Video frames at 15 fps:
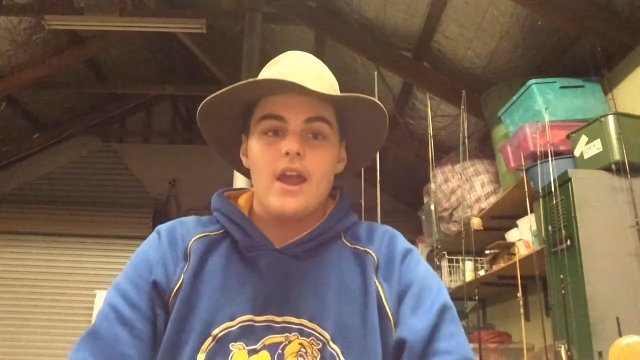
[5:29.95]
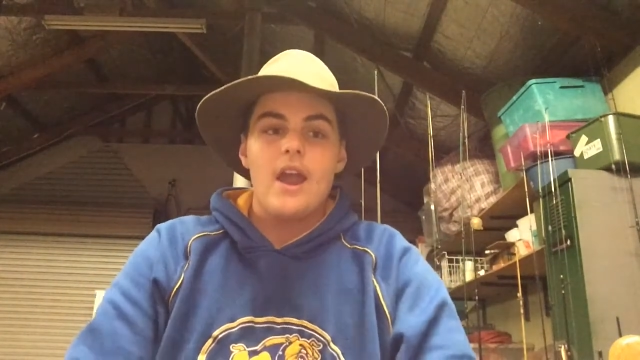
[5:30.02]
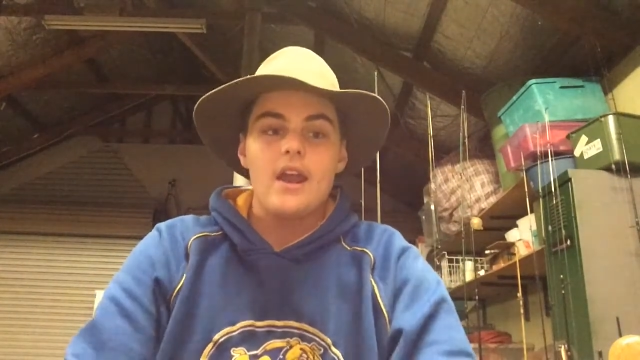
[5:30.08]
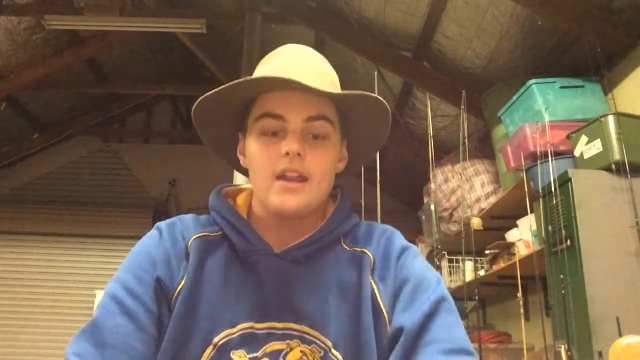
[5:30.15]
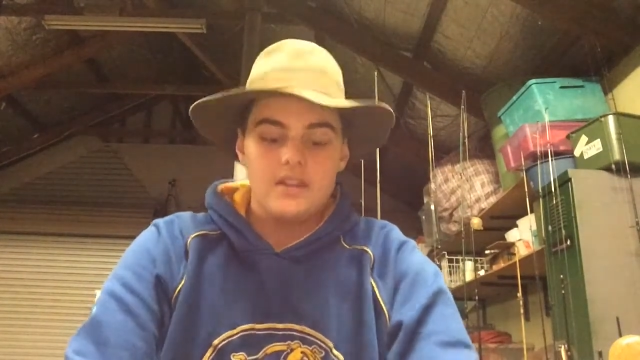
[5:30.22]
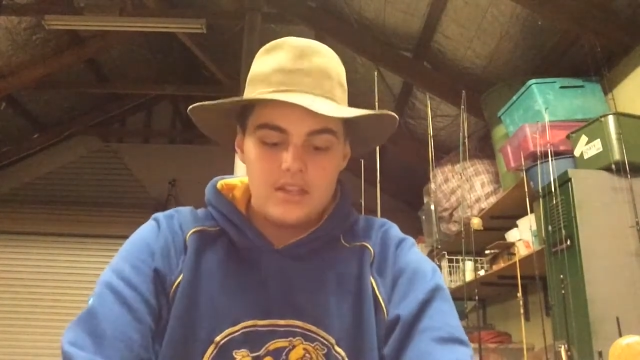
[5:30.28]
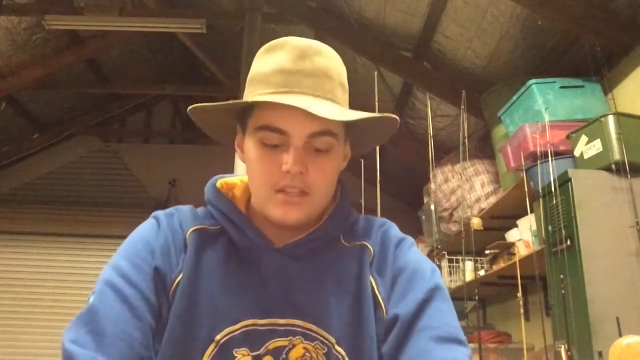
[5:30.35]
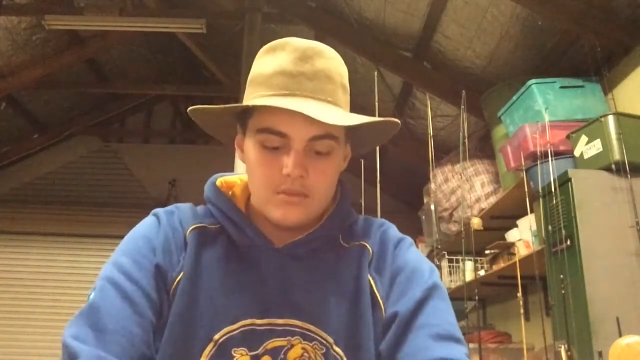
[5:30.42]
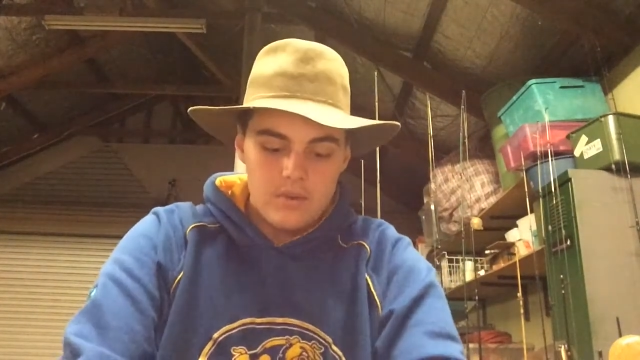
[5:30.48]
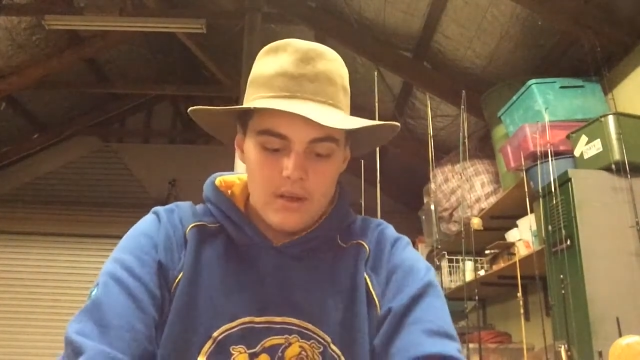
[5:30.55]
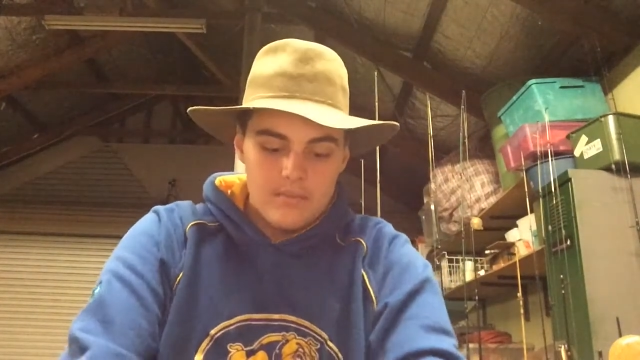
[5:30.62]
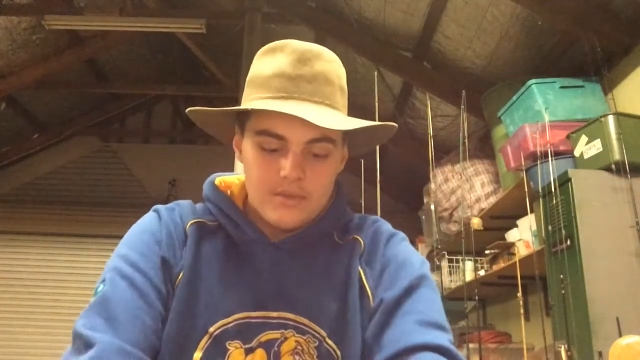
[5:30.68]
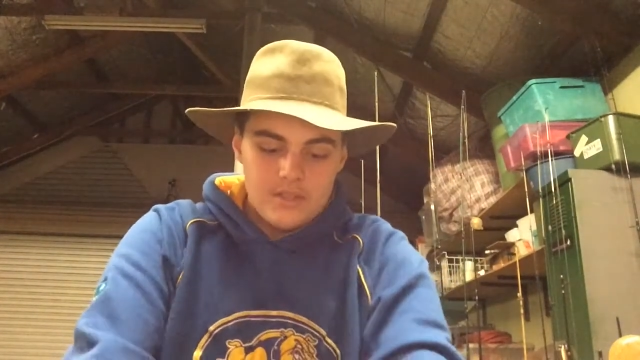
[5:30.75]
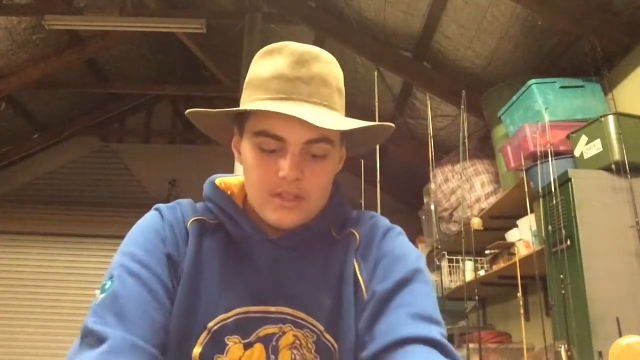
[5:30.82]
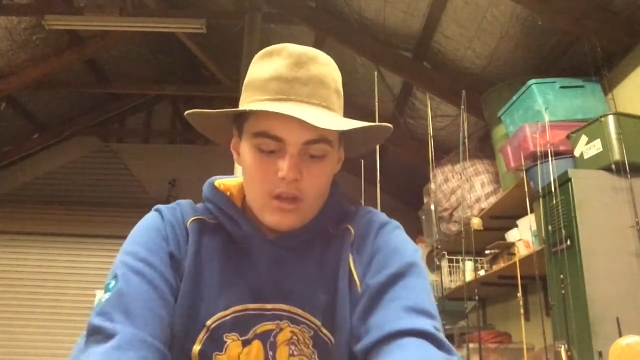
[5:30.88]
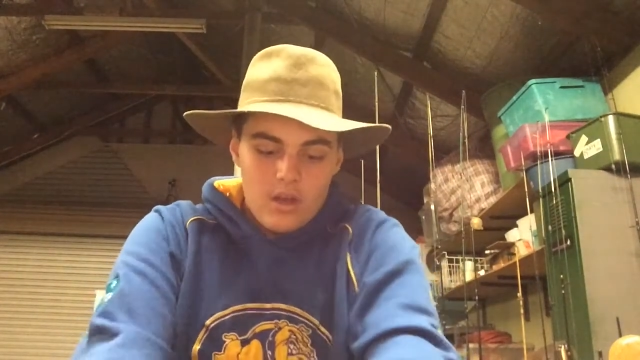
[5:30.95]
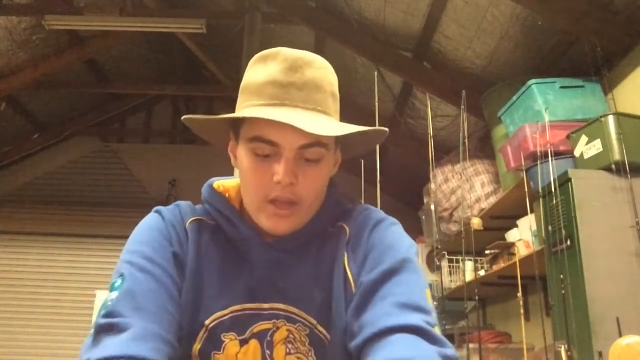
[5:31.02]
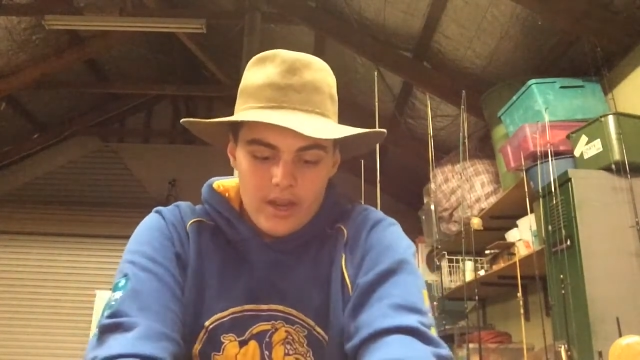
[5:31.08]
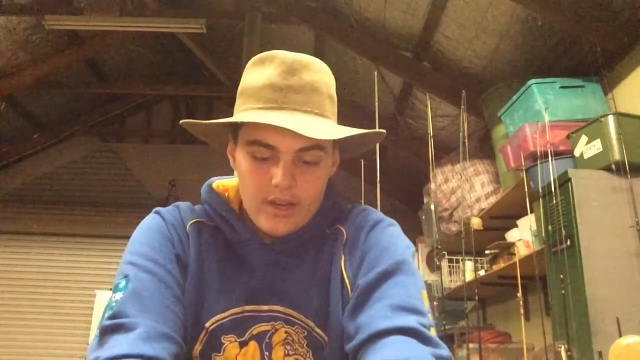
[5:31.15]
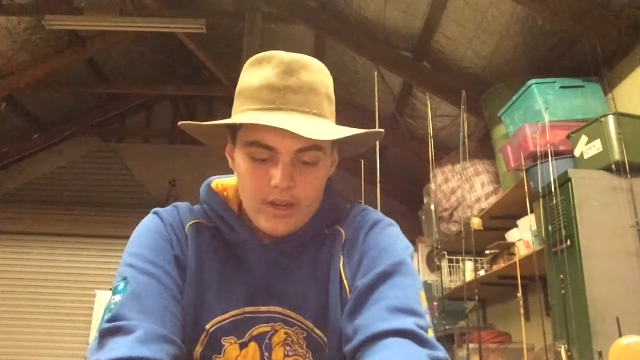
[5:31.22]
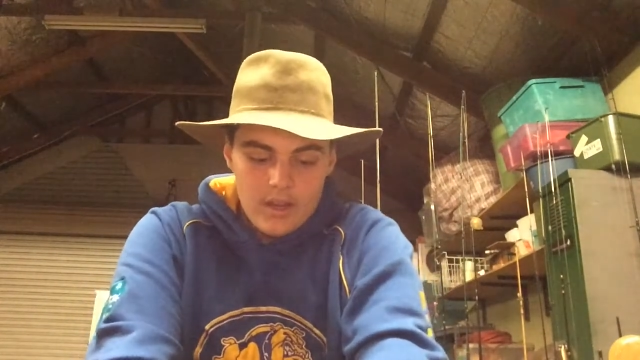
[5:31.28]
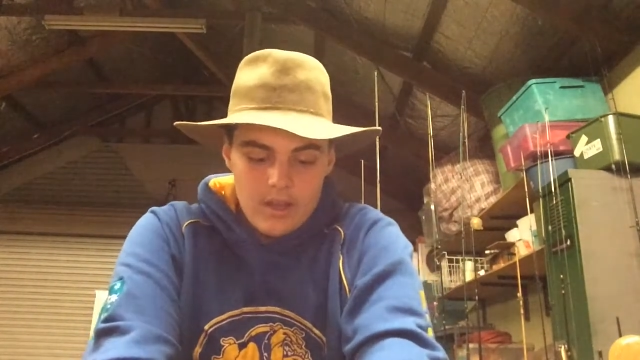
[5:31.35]
and his
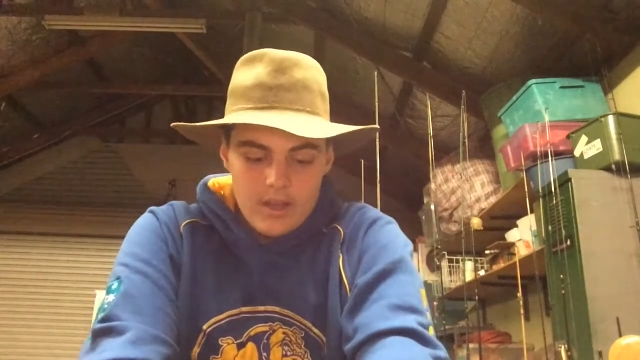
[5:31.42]
website.